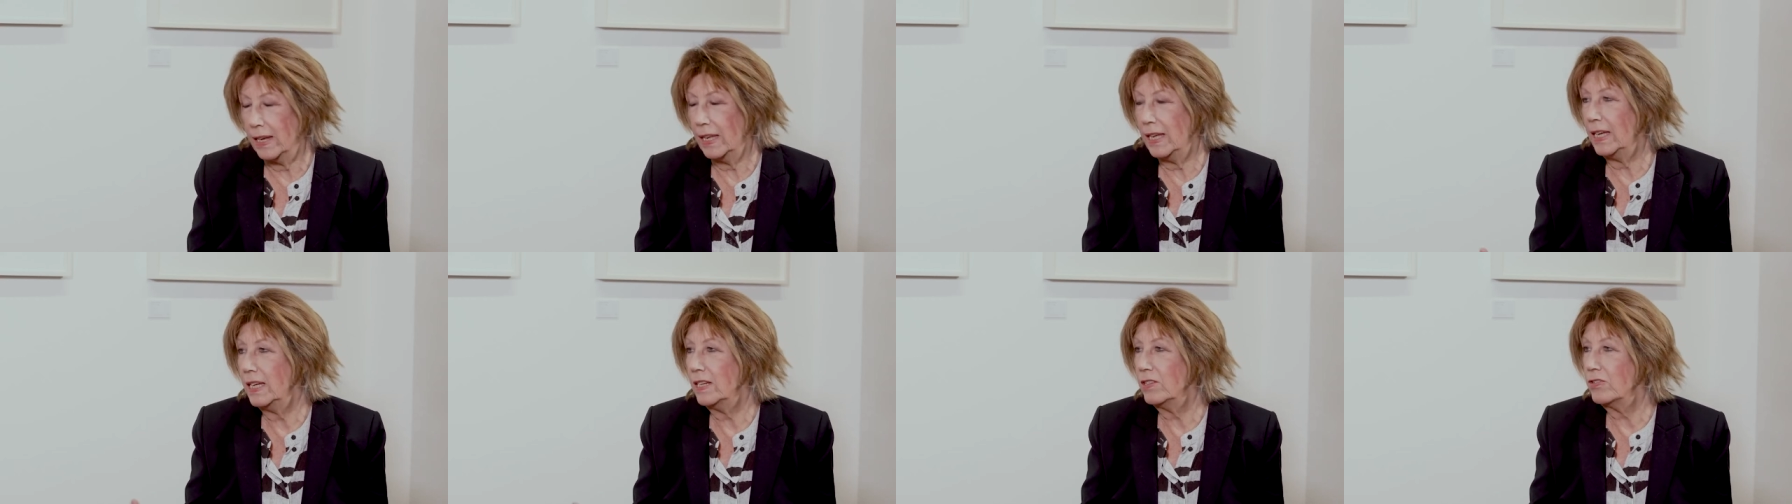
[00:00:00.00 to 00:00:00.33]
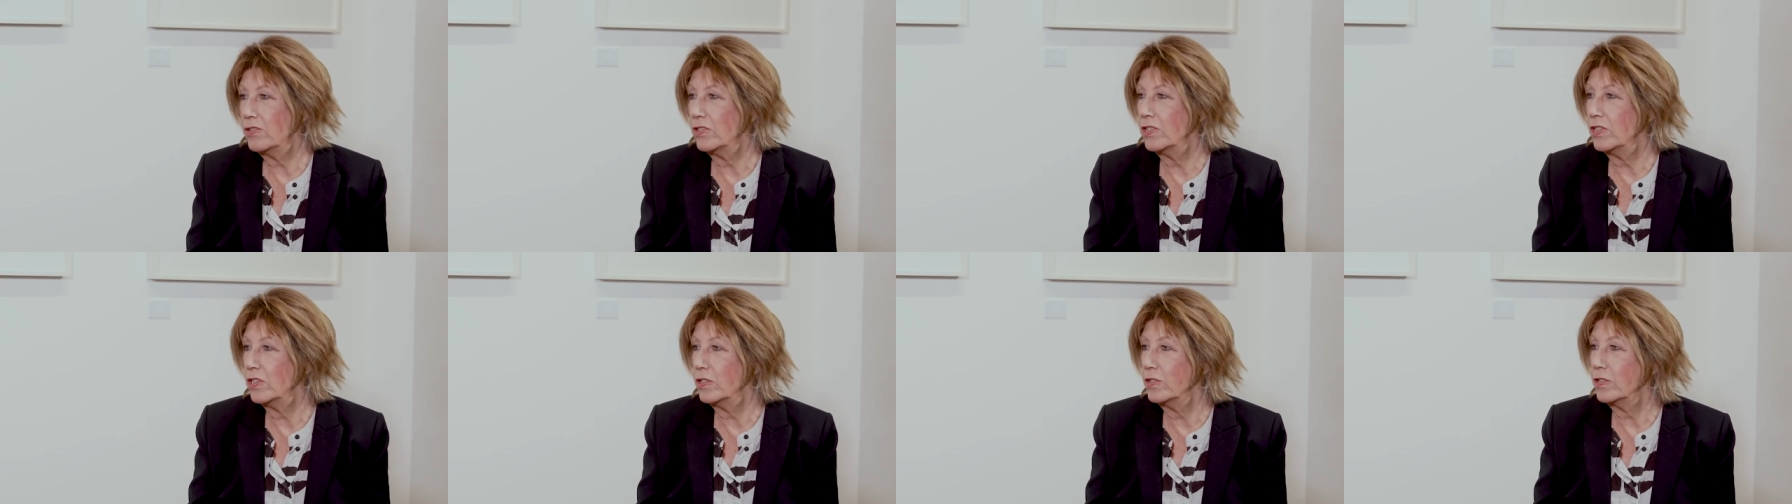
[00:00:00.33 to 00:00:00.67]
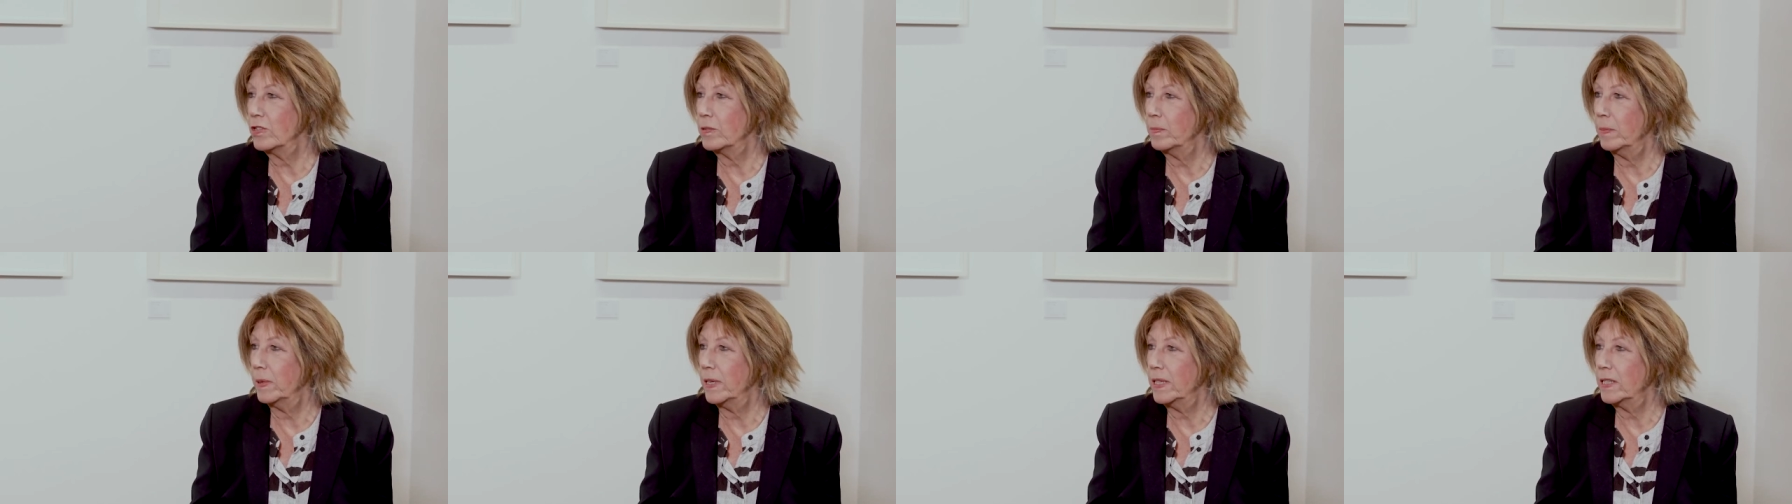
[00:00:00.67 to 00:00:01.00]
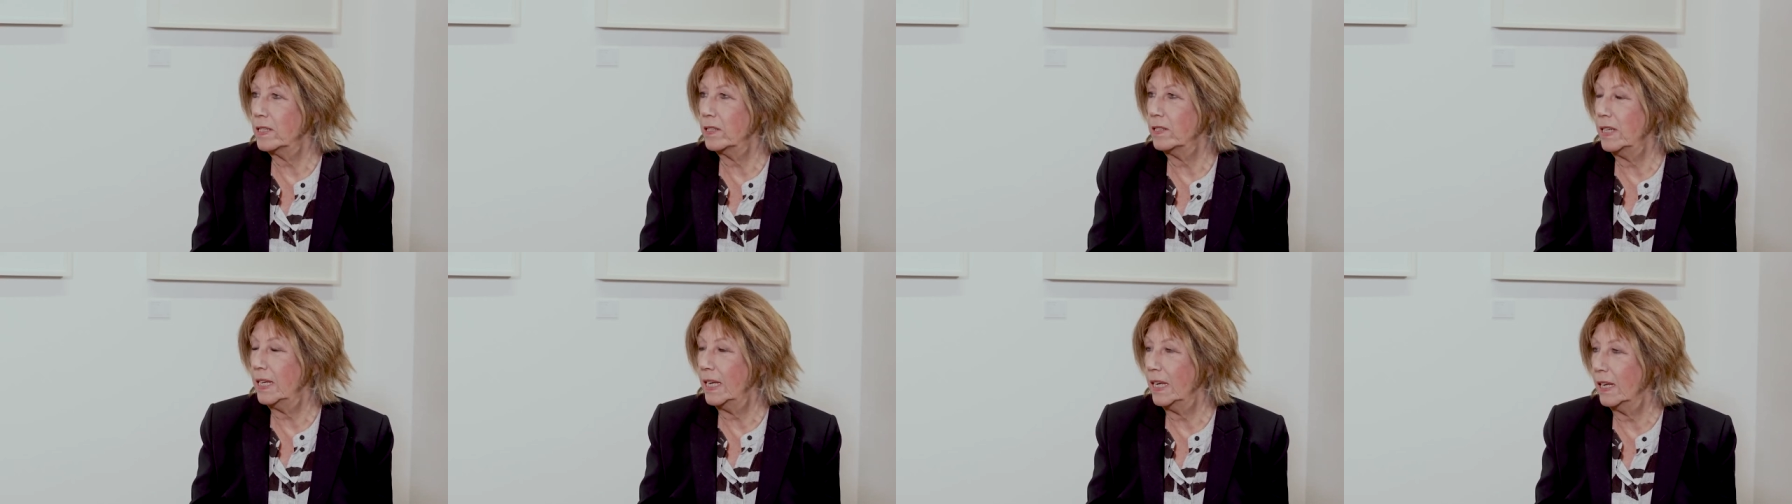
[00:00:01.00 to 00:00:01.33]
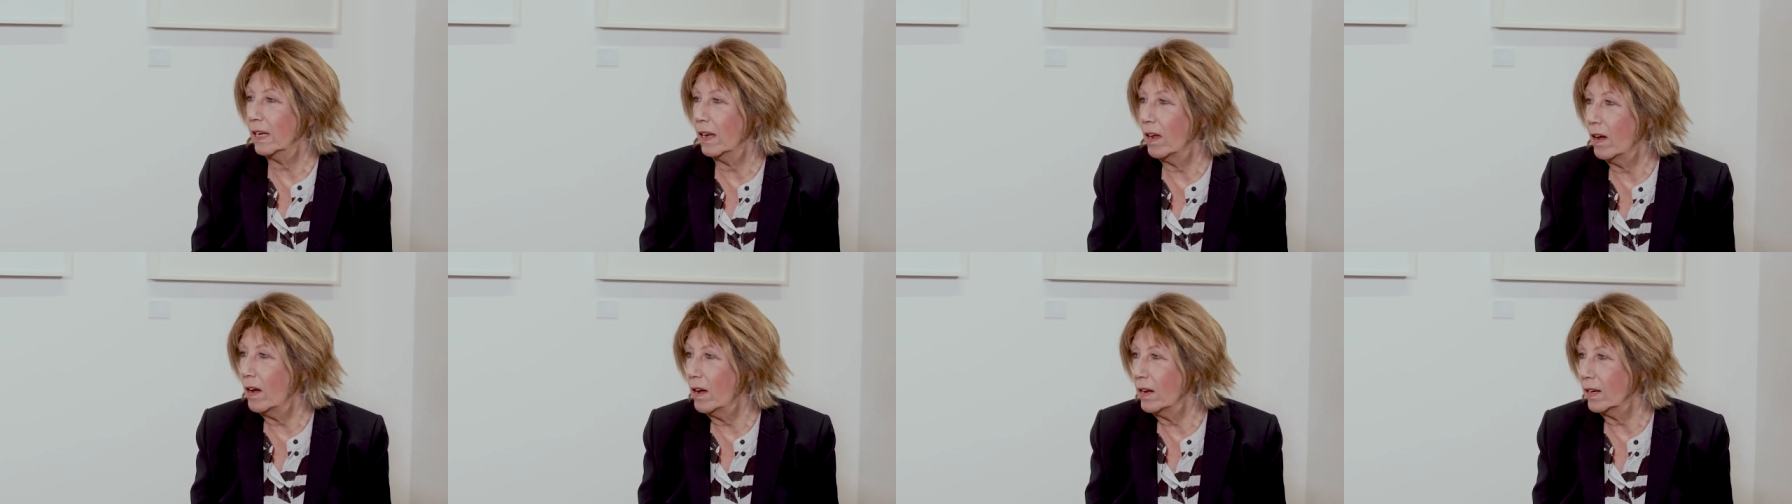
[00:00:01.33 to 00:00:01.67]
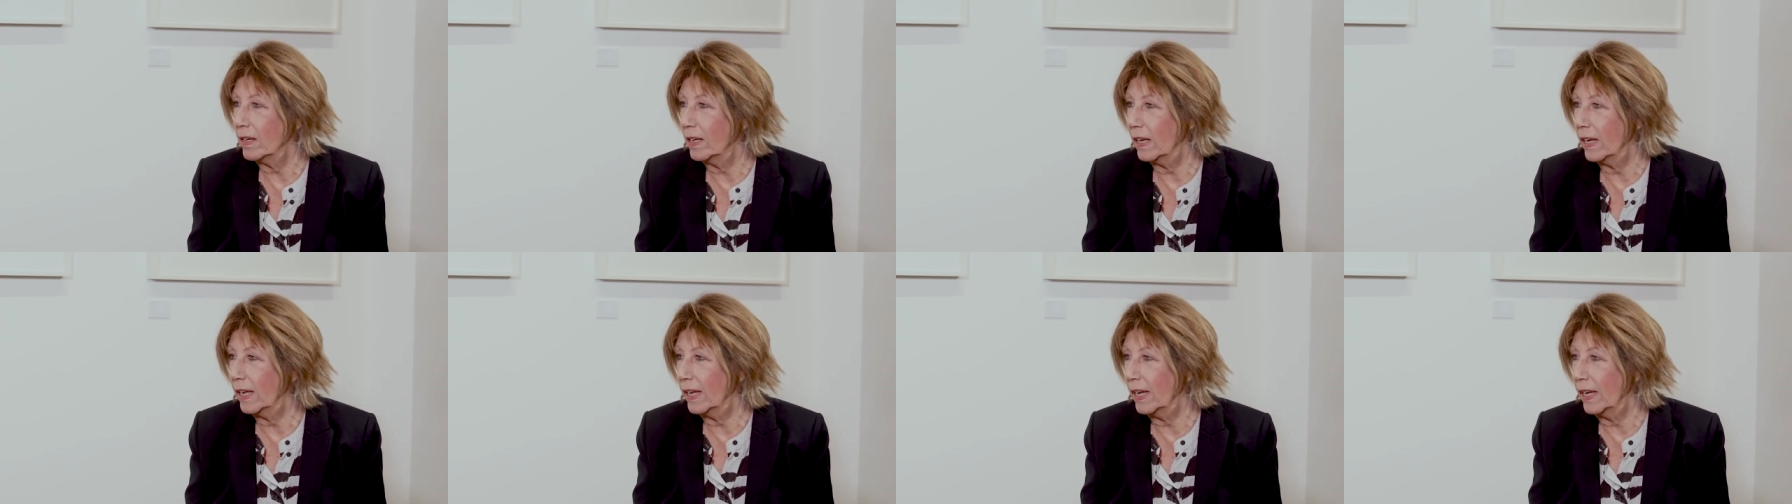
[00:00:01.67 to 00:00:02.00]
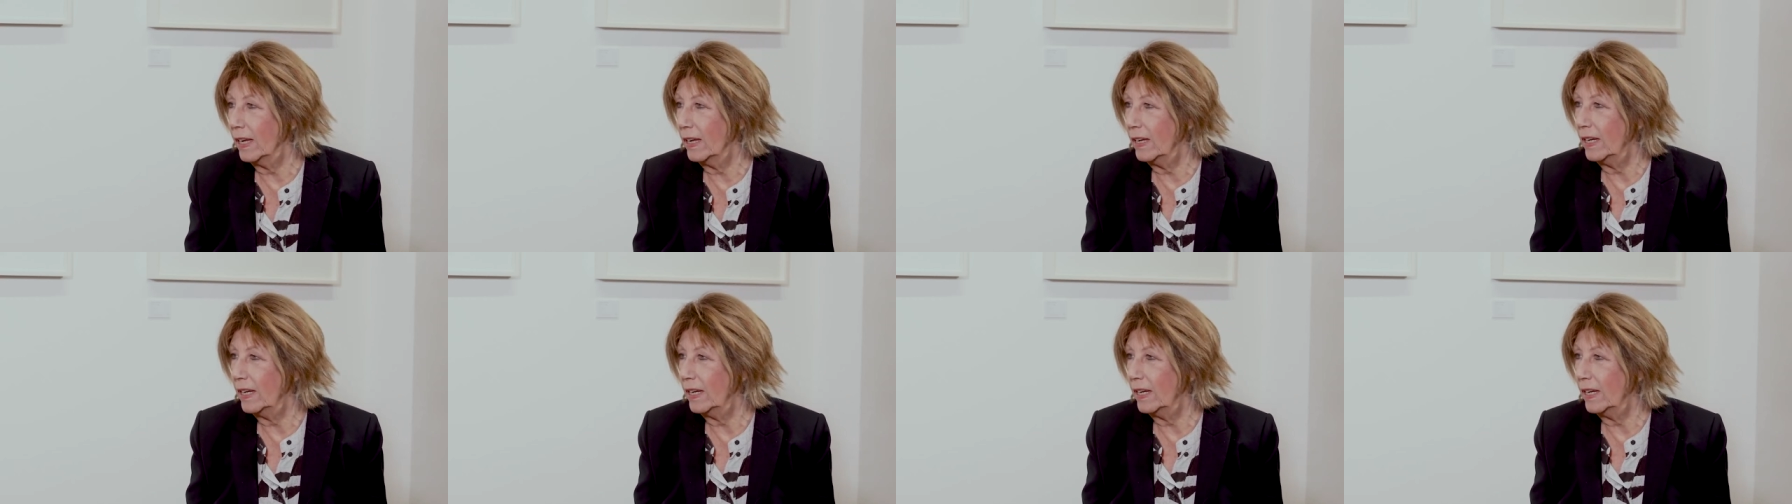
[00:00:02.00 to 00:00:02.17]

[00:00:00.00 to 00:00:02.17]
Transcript: He introduced me to Neil Ardley.